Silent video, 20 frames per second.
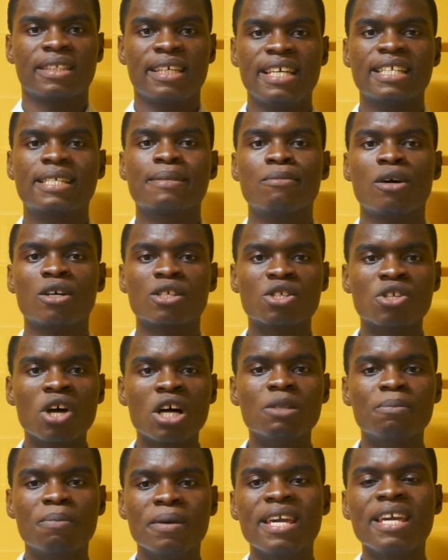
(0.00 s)
It must
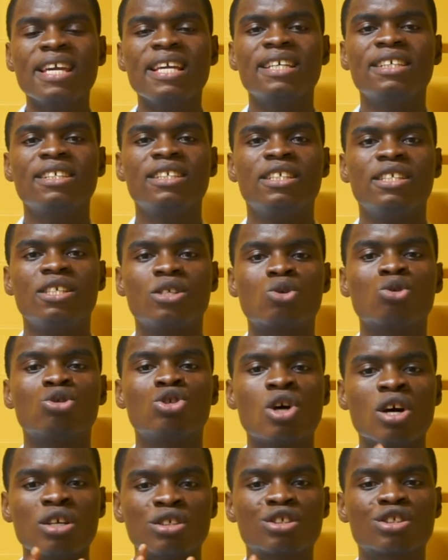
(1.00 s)
not be to
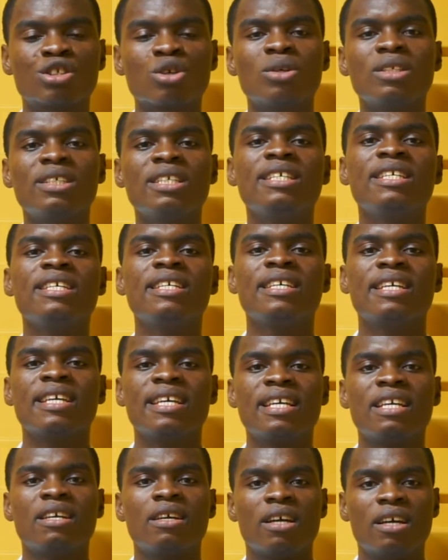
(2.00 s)
just show the
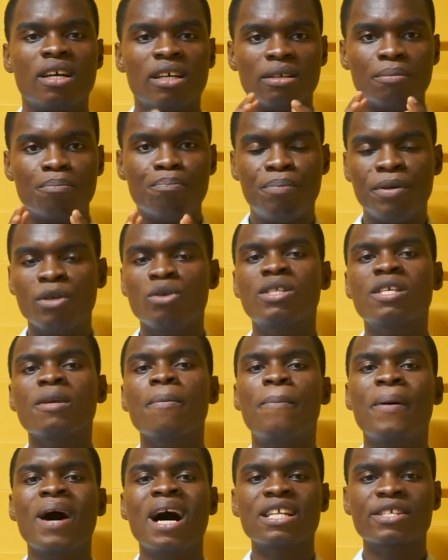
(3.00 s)

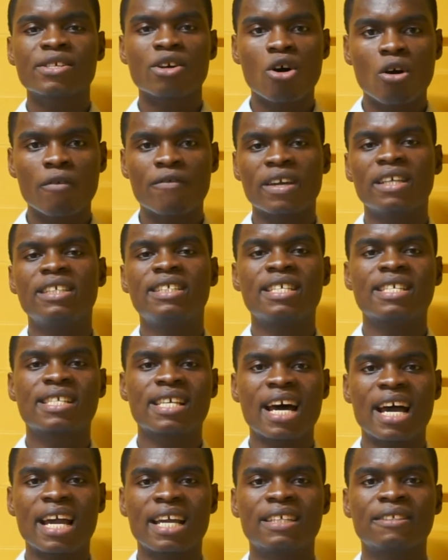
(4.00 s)
beauty part of a
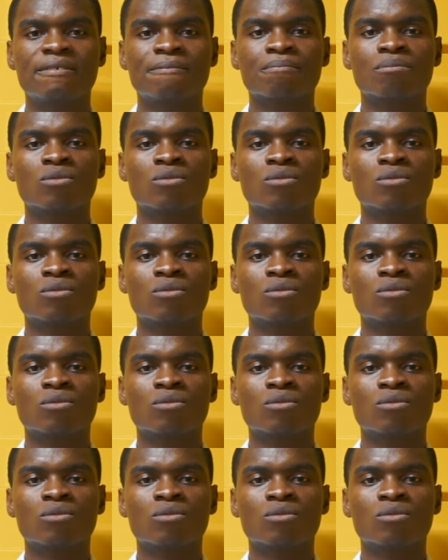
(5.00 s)
design,